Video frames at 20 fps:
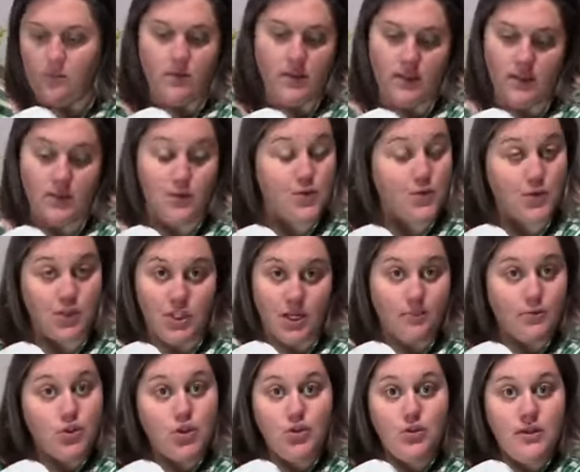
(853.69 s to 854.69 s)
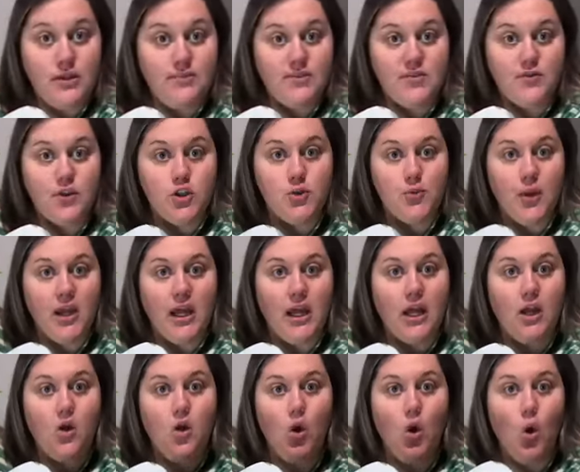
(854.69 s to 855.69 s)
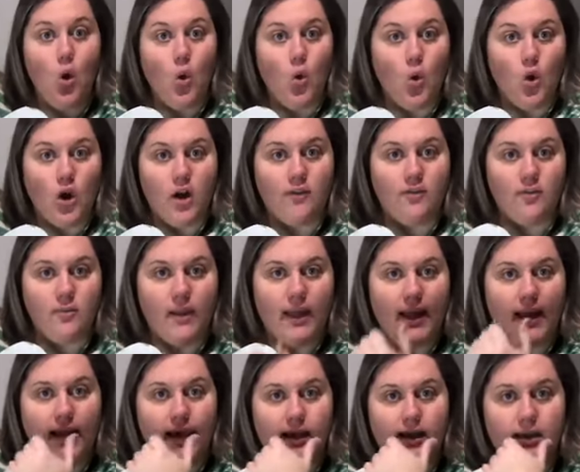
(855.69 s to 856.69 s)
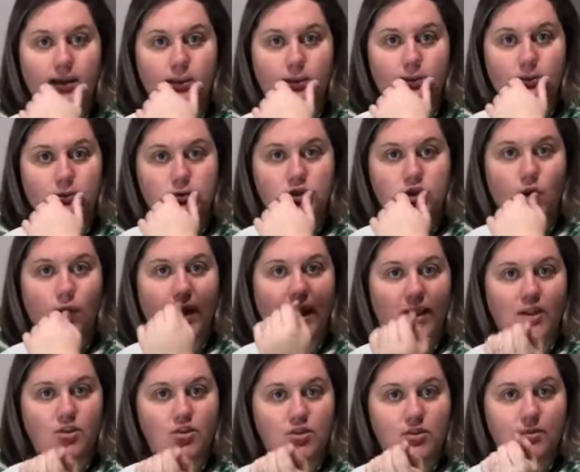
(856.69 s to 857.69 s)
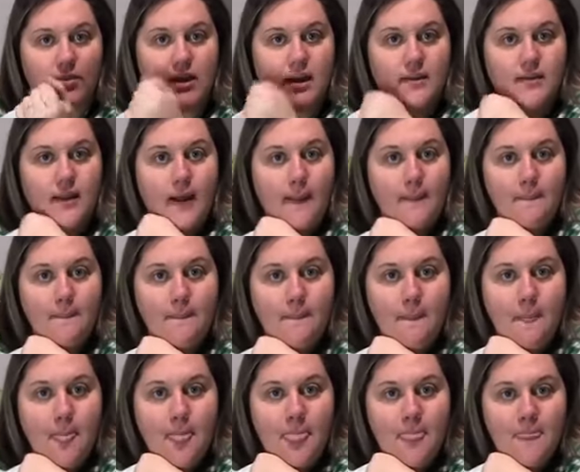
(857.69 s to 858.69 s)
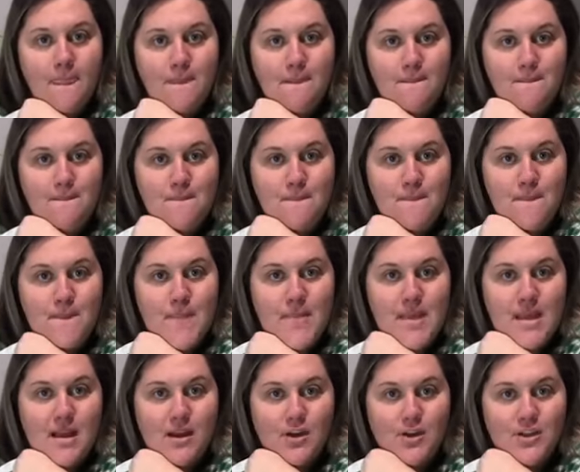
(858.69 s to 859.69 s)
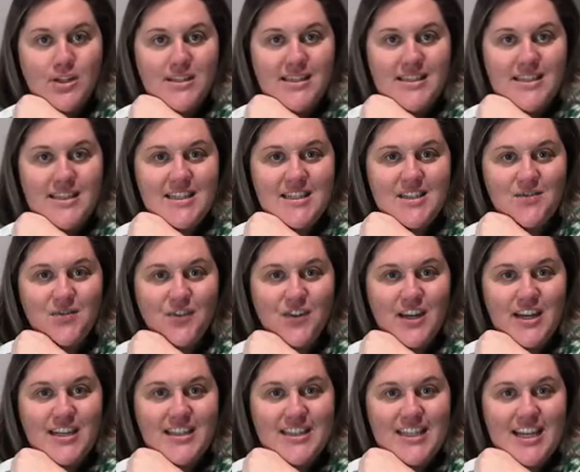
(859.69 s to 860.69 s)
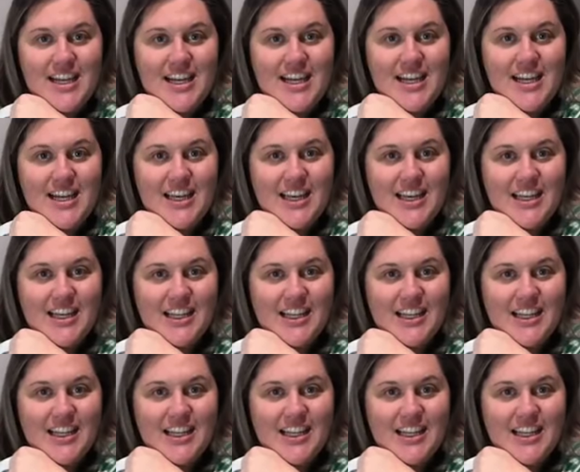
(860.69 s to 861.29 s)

these Real Touch tulips for spring, or from like Joann's or something like that. Christy's freezing.